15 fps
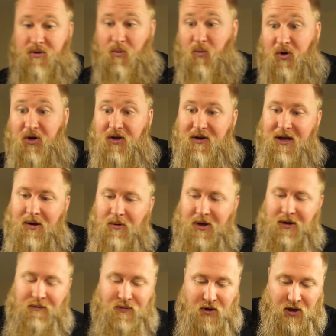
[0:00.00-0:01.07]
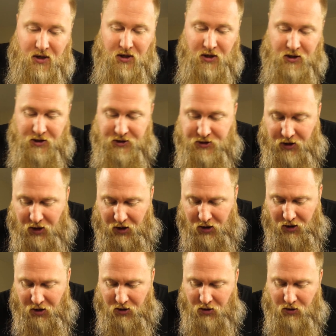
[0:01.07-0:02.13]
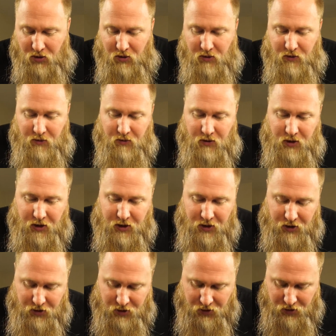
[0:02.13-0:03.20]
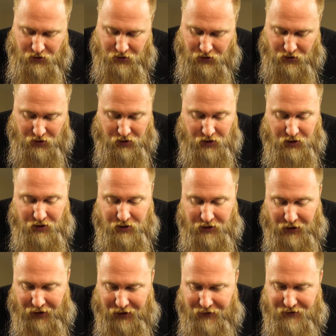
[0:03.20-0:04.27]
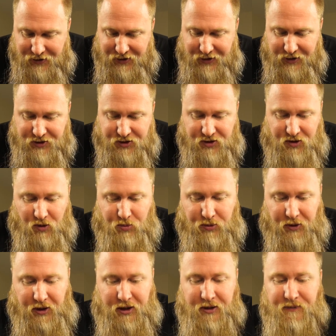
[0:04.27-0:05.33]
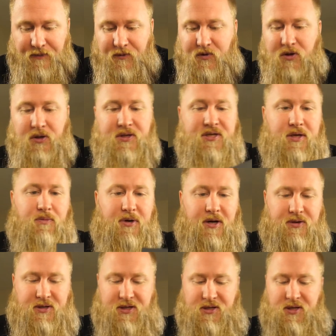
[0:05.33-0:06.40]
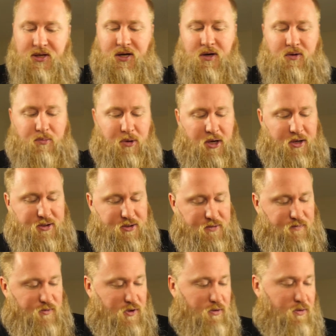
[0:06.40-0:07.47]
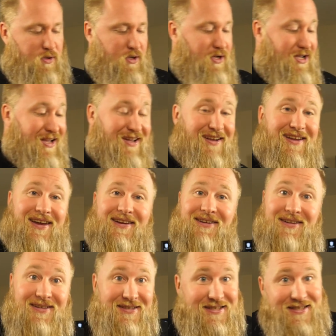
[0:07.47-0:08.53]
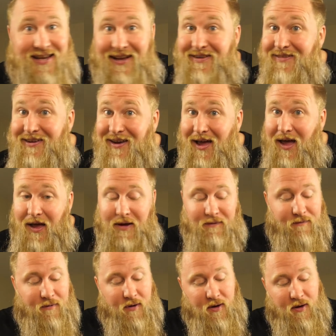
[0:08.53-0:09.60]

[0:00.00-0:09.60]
We're good that way. So, yeah, this thing is so pretty. So let's see what else is in the other box. So, again, take the knife.